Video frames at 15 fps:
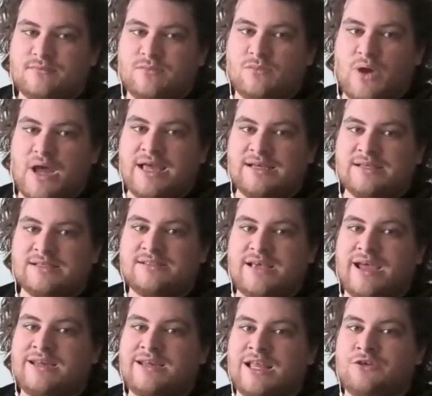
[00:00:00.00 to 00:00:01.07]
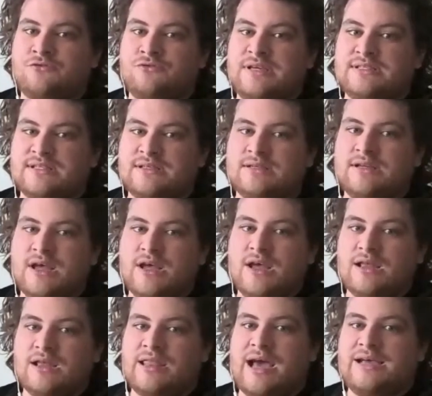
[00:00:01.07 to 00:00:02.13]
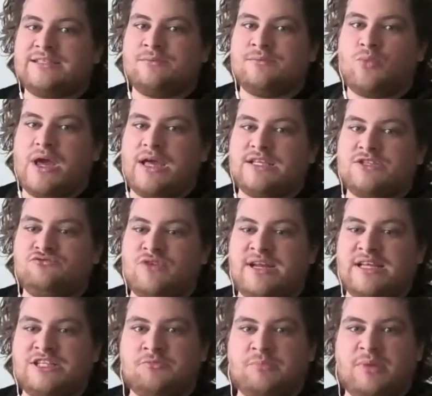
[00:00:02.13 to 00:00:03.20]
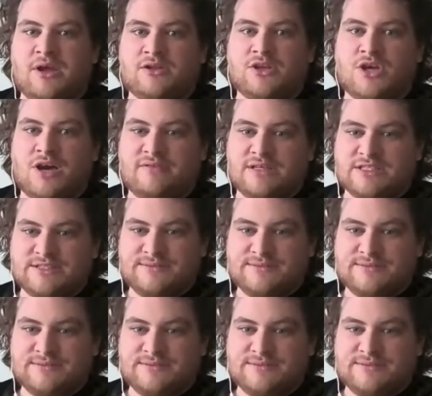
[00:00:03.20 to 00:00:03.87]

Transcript: where his psychedelic reason lies in wait, ready to be uncovered.